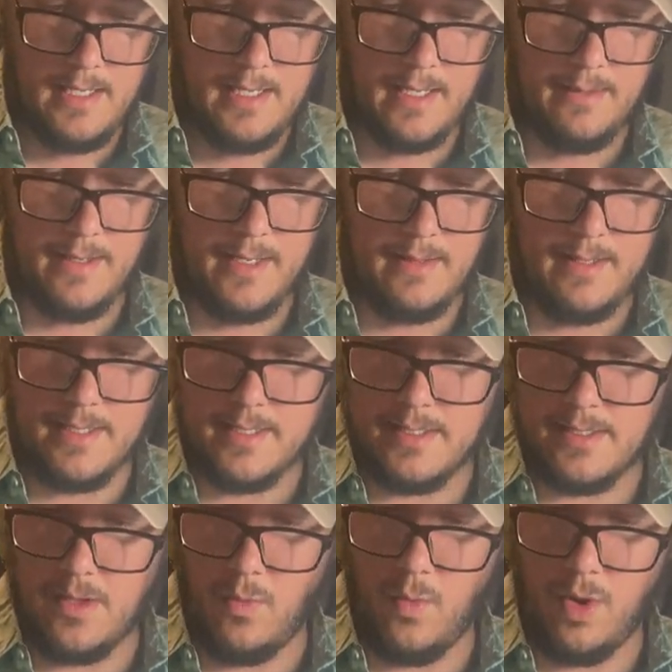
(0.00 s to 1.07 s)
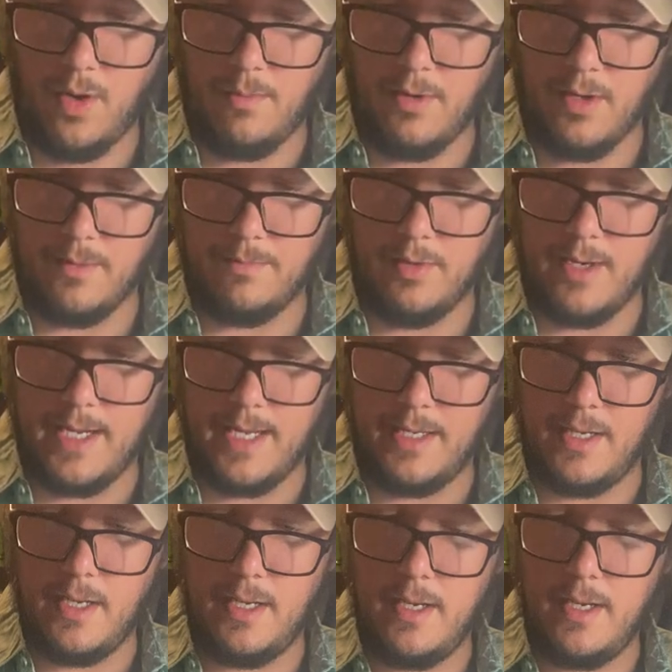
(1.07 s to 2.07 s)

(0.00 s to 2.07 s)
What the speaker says: I think this is the Walmart brand.